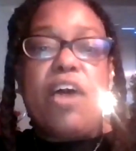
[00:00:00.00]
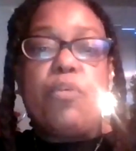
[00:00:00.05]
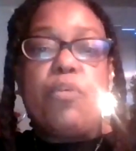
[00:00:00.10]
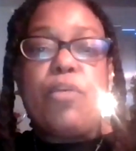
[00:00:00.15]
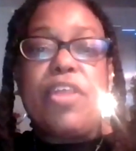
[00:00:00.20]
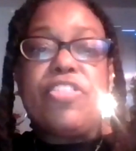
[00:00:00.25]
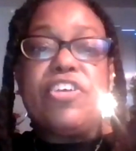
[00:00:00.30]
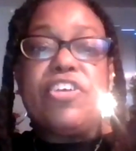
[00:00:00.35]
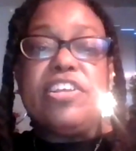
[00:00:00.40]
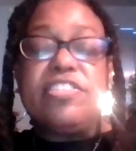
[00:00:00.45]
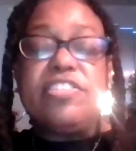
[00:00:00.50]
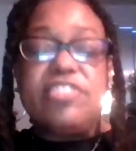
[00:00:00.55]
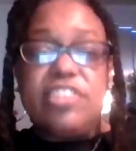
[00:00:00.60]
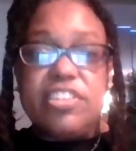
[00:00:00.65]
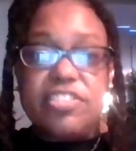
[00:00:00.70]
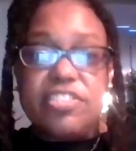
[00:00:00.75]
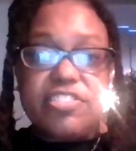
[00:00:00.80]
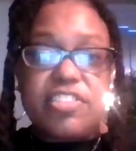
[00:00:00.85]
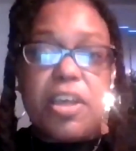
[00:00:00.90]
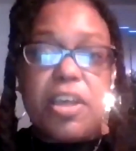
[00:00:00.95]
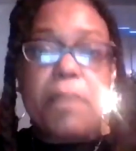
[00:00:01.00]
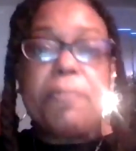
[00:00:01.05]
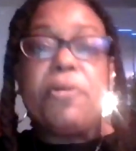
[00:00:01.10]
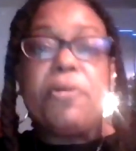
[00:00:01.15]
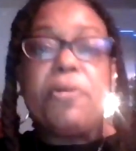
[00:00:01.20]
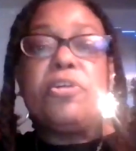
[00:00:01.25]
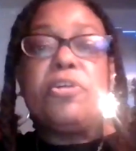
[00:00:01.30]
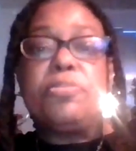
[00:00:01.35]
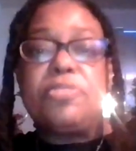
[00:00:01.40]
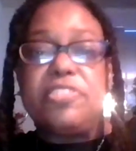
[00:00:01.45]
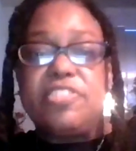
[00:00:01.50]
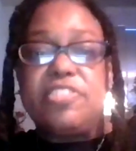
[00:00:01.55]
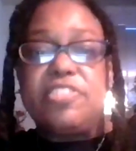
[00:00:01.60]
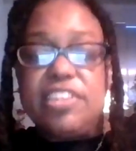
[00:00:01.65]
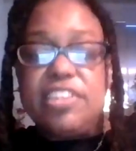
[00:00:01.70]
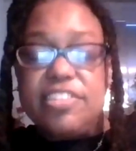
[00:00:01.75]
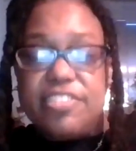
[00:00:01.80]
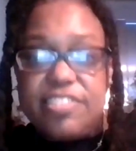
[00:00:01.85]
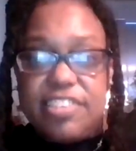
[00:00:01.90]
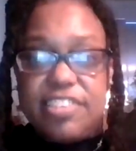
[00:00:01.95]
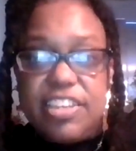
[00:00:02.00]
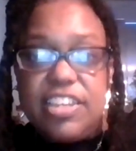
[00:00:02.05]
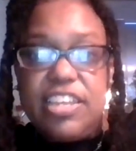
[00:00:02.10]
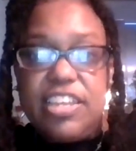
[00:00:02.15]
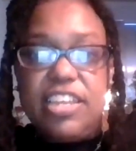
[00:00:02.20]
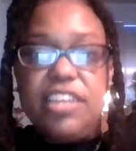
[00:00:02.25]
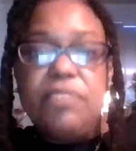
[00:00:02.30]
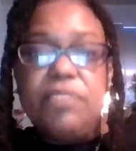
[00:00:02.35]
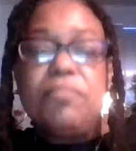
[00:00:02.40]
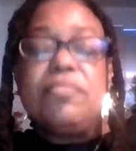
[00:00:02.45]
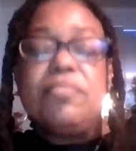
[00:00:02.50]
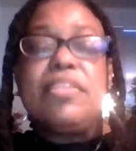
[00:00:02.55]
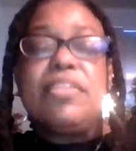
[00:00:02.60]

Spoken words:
whether it's in the suburbs, it's in the city.